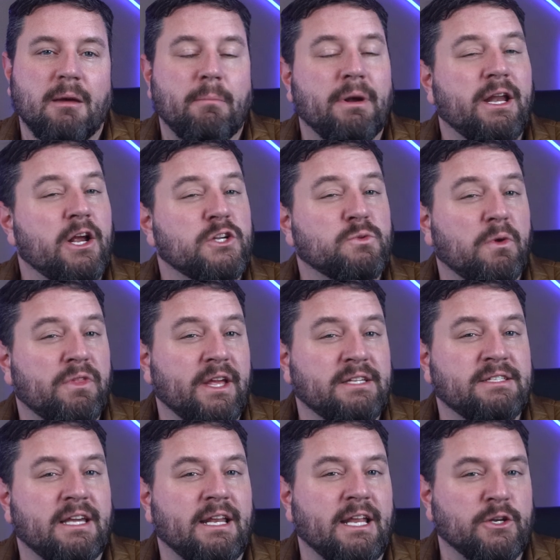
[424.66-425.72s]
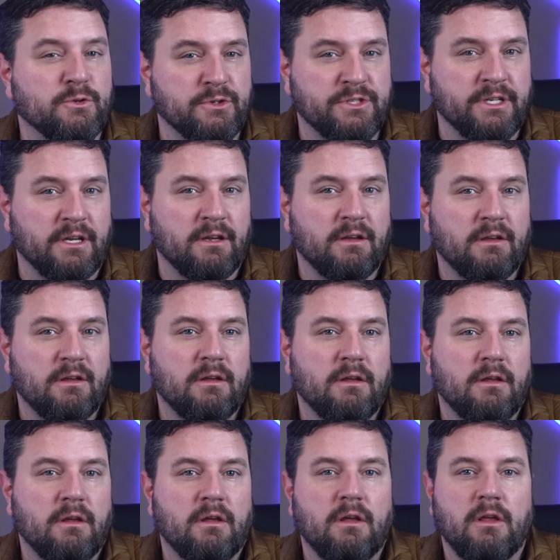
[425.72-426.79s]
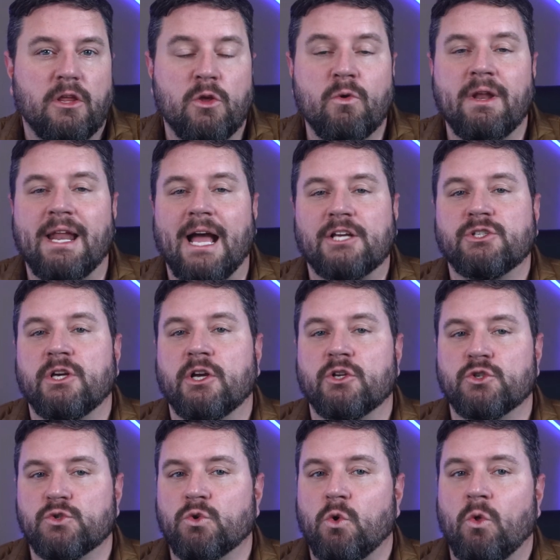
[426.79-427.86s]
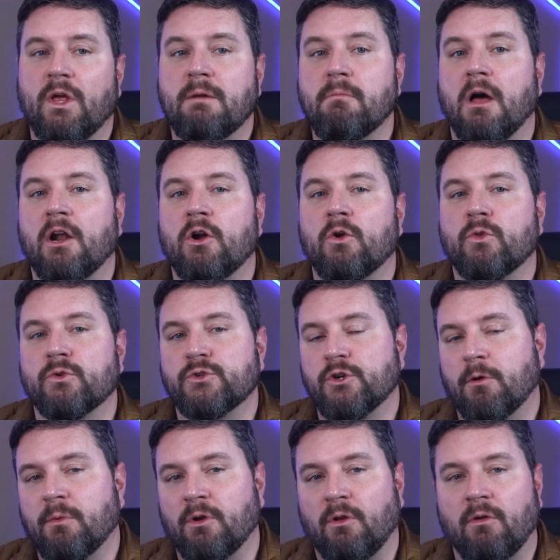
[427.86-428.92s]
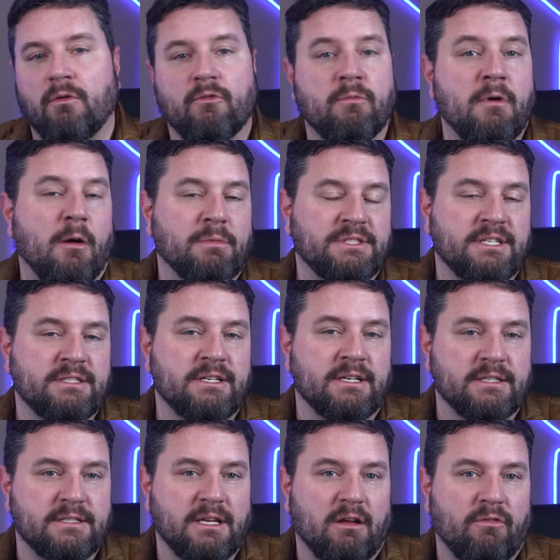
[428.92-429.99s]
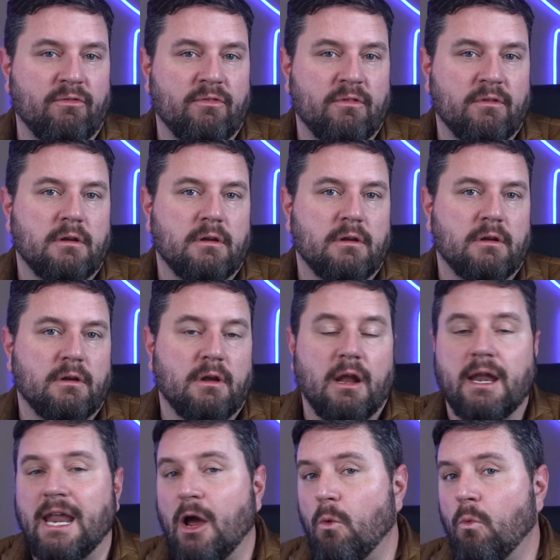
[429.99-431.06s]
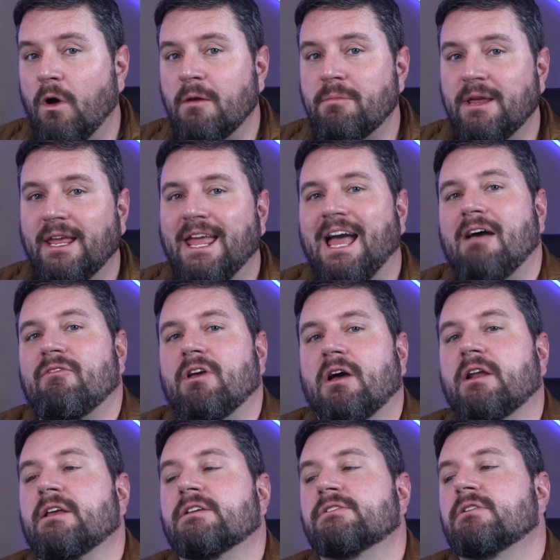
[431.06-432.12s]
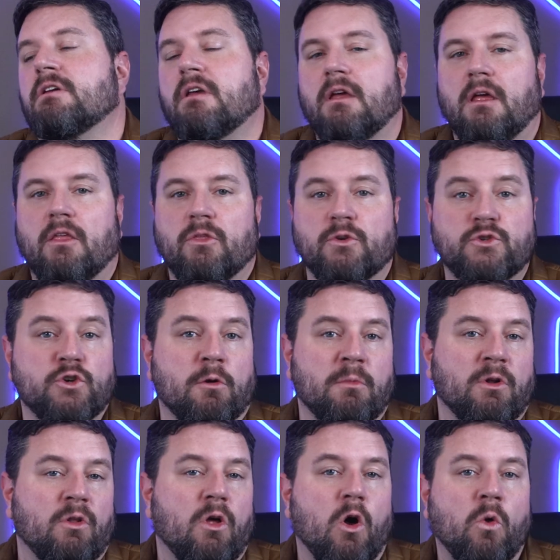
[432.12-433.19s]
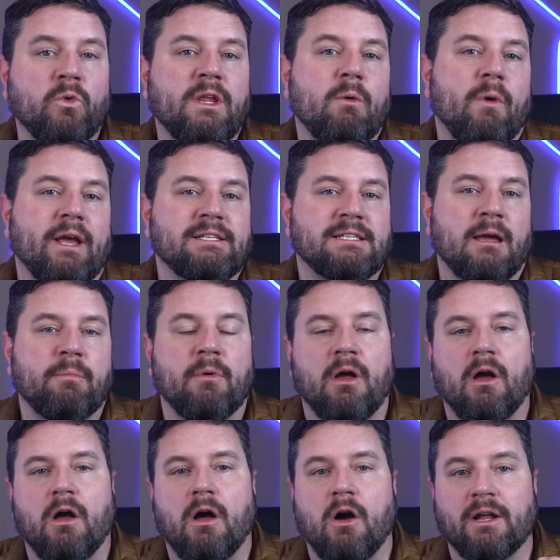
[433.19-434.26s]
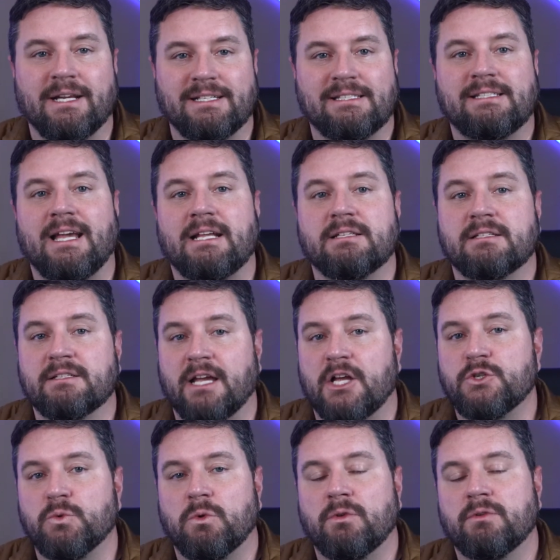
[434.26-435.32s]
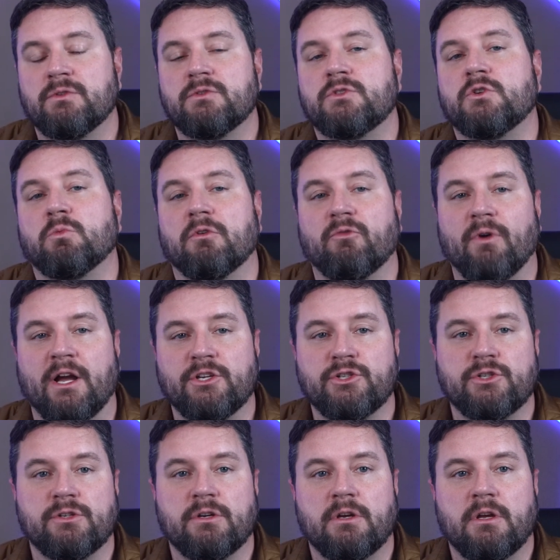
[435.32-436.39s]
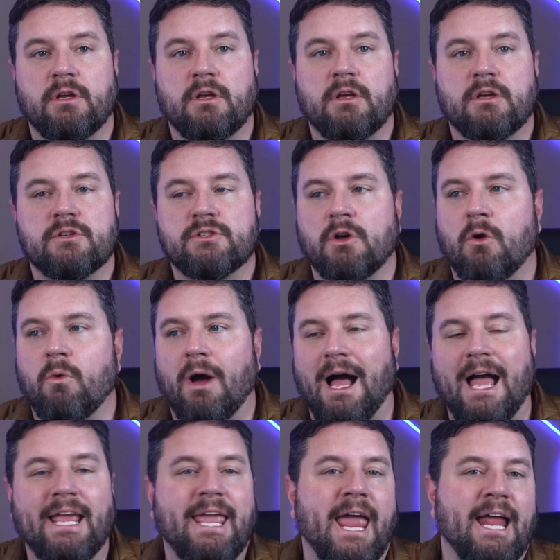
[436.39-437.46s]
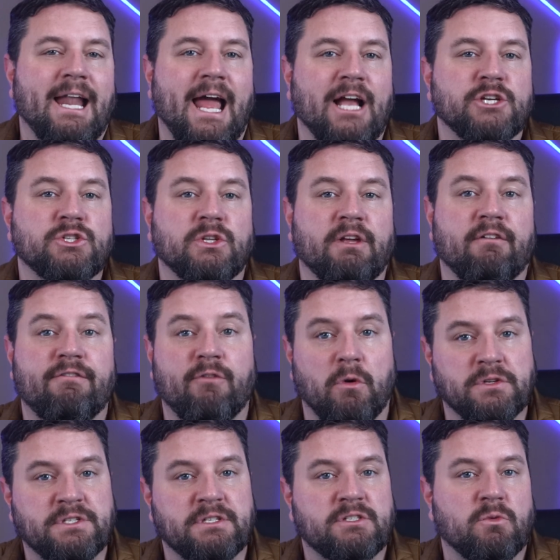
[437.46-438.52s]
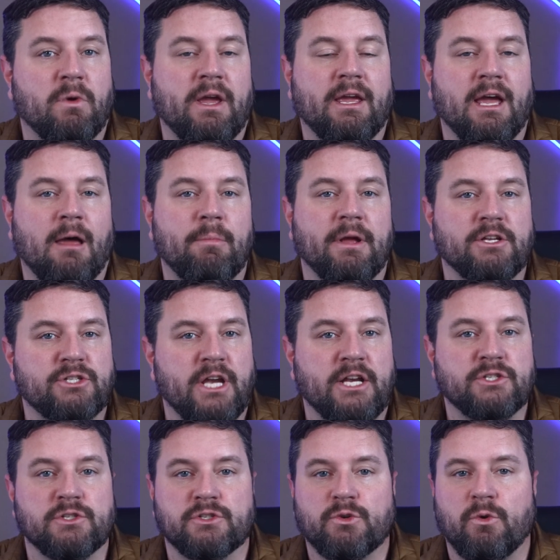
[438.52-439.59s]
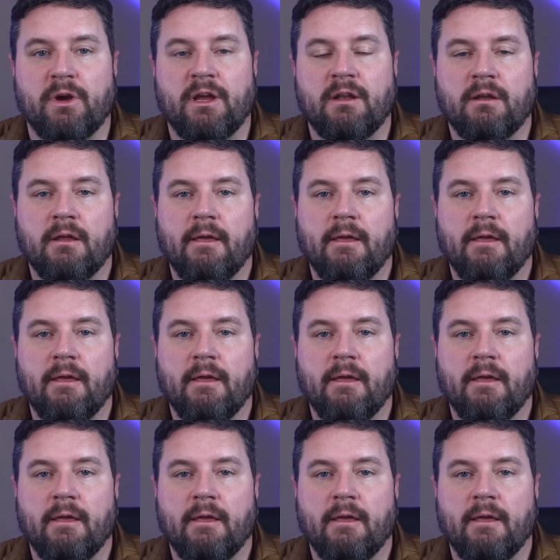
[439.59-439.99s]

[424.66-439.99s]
But here's where things get interesting. You can actually control and monitor the terminal from Home Assistant itself. Now, one big caveat is the terminal only wakes up on a set schedule to refresh, so I can't actually force it to wake up and change the screen,